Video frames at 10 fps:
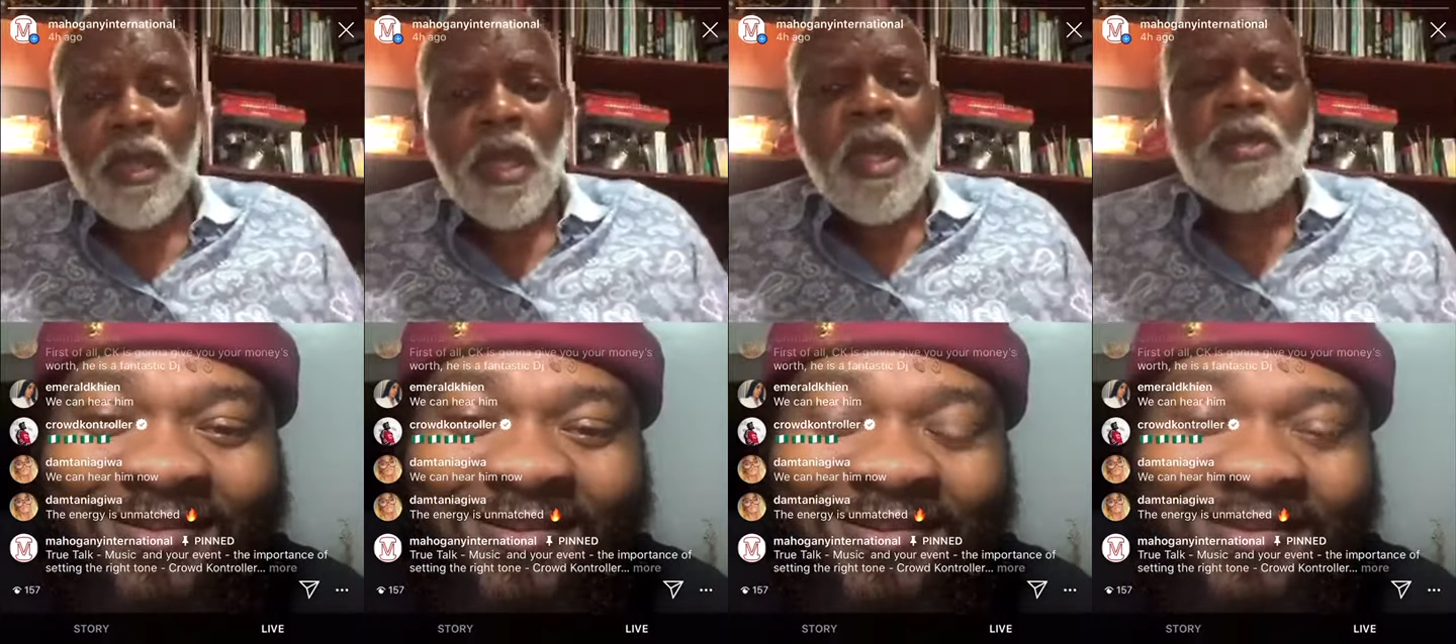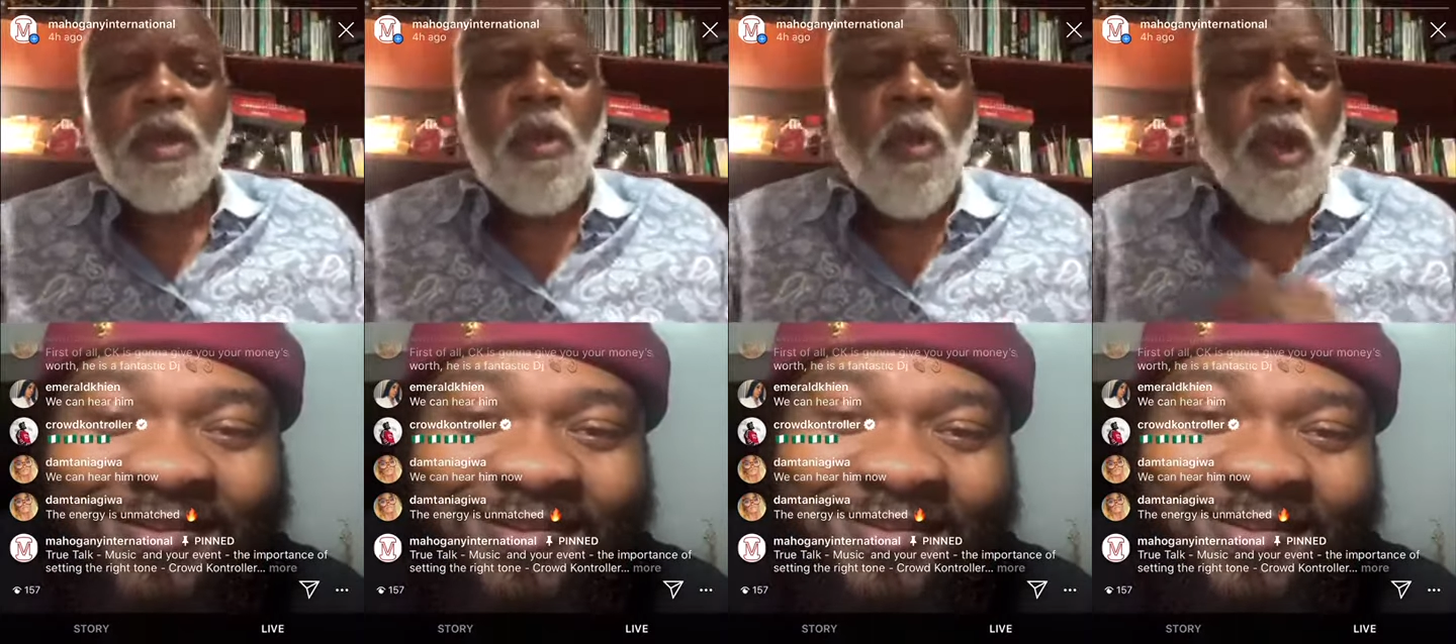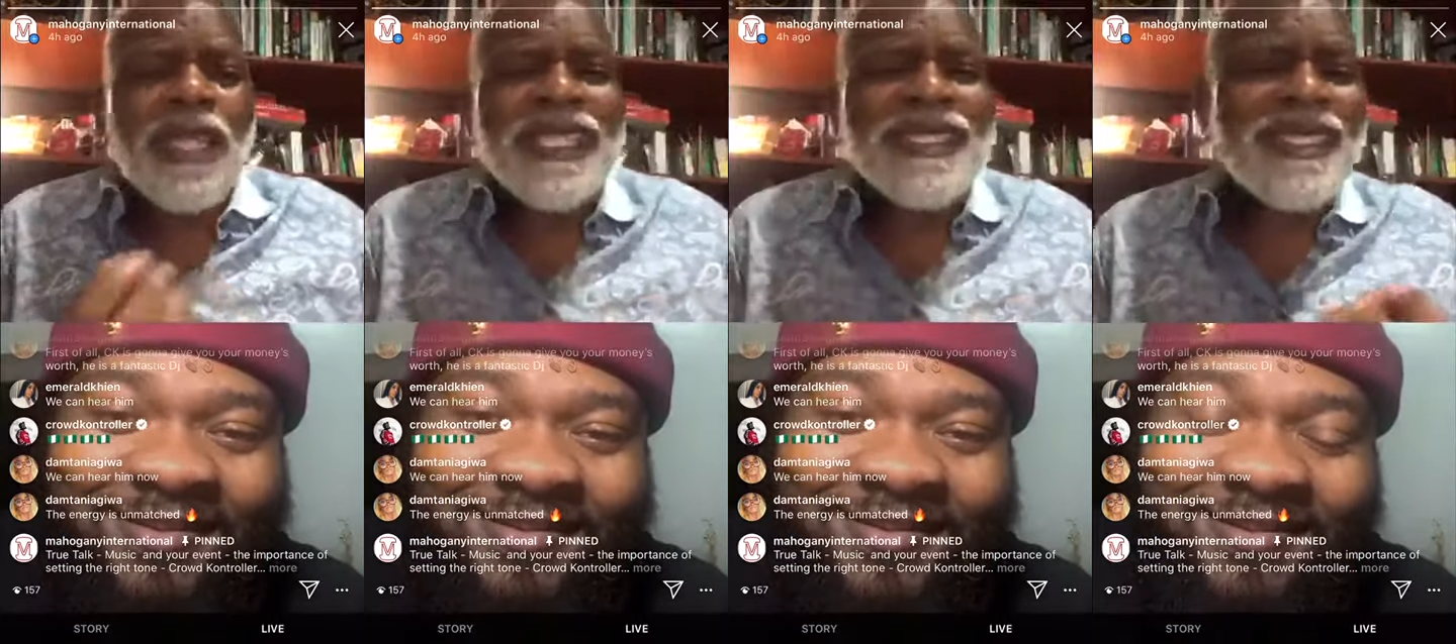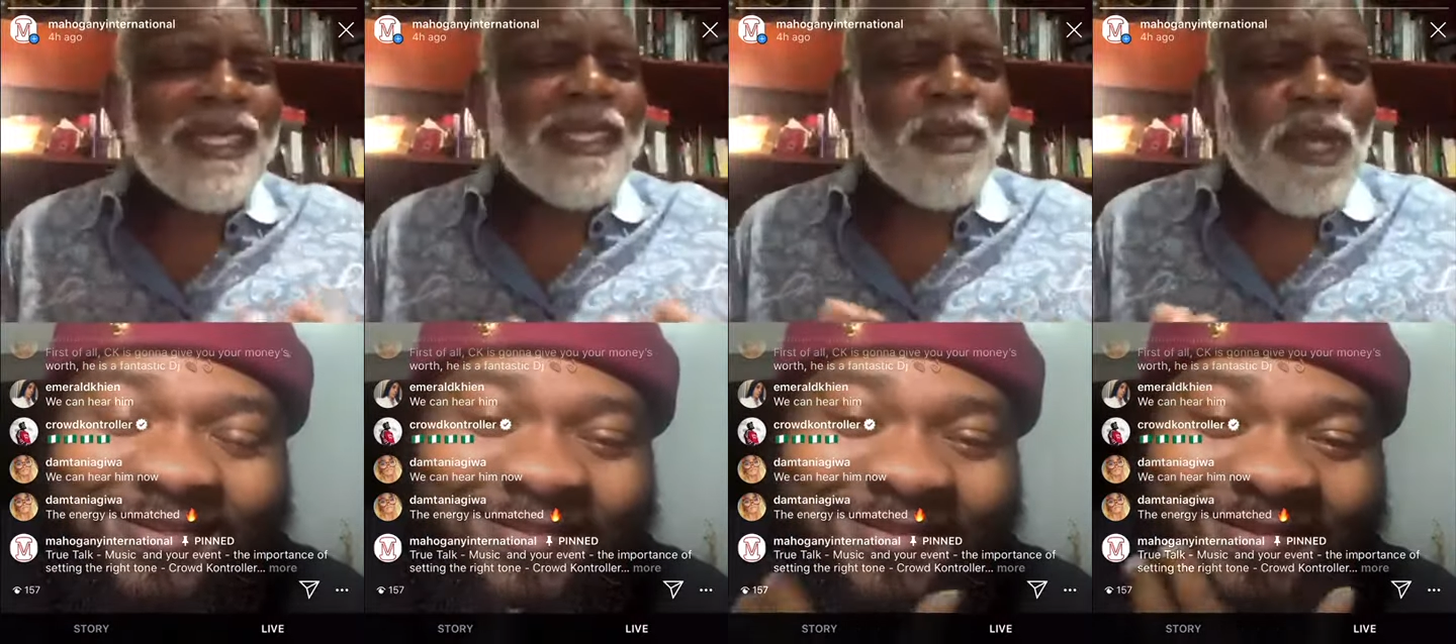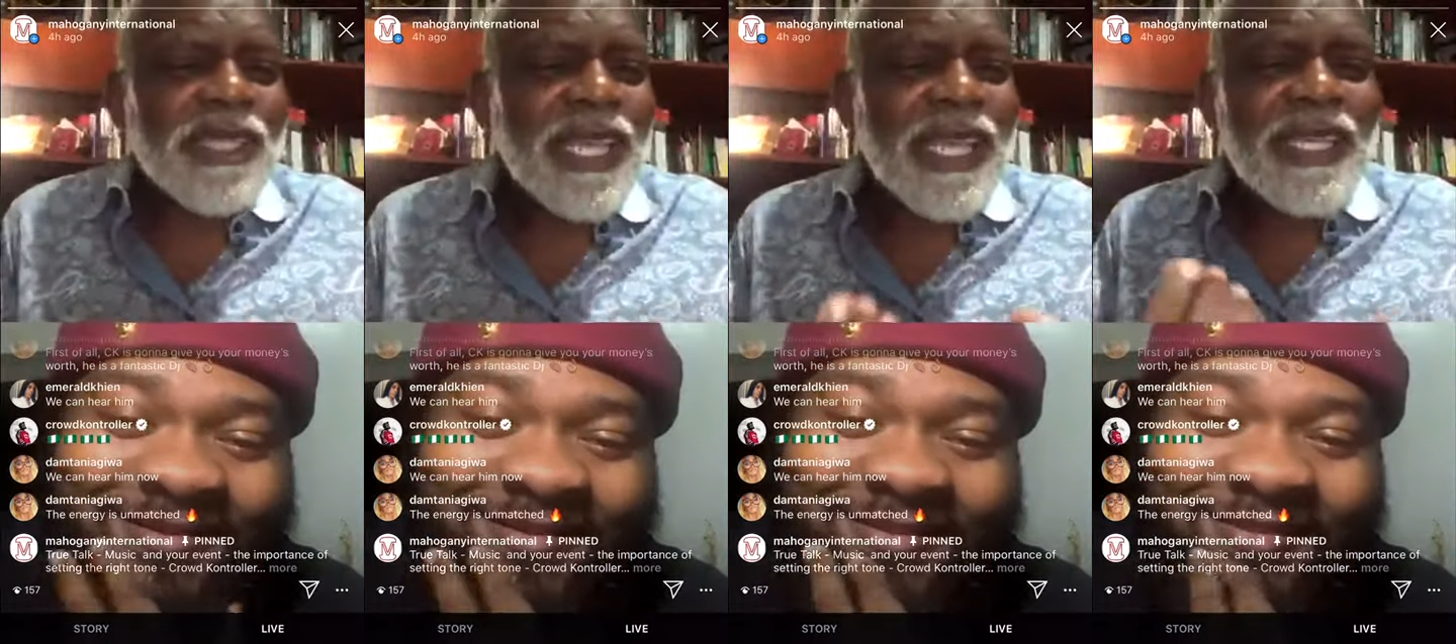So what is it, what's
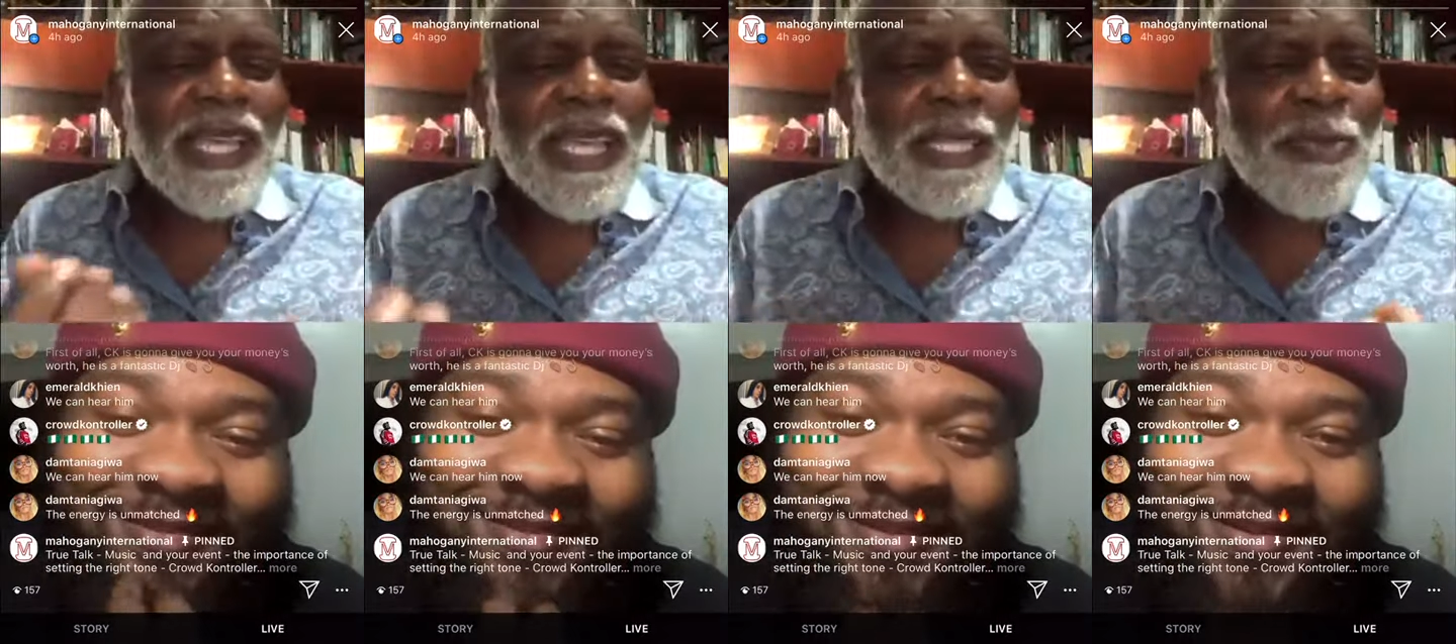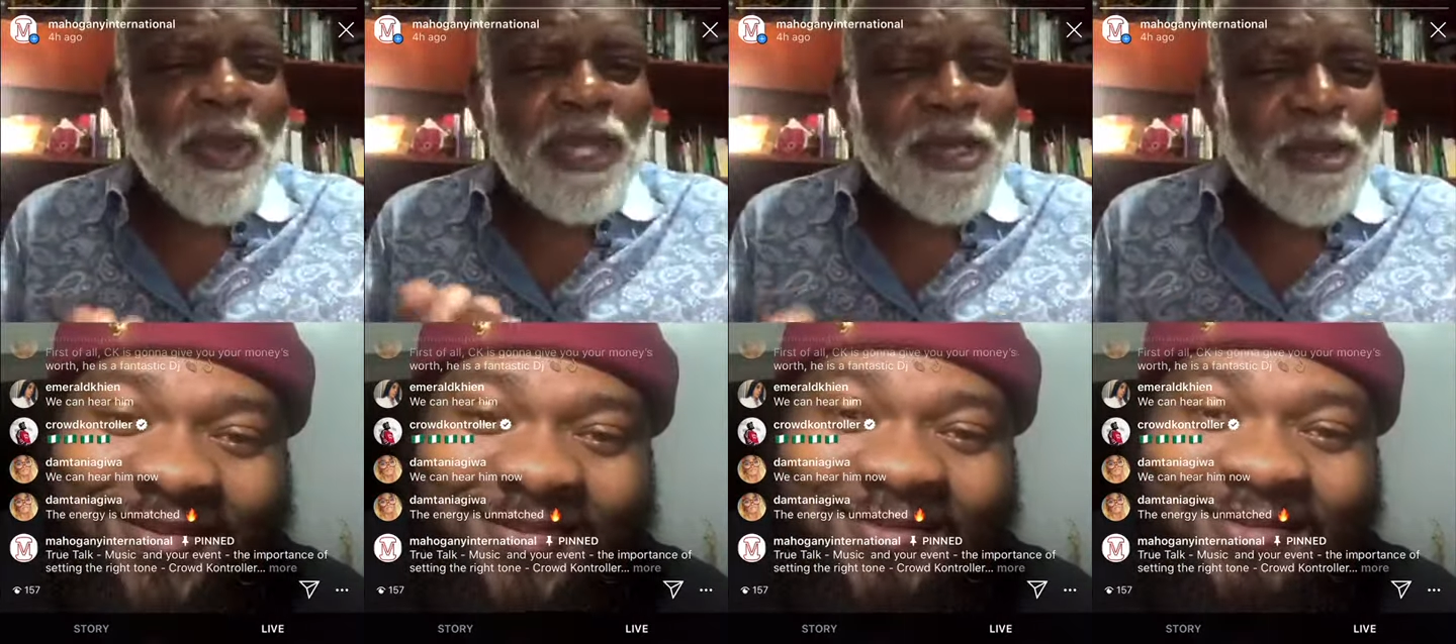that special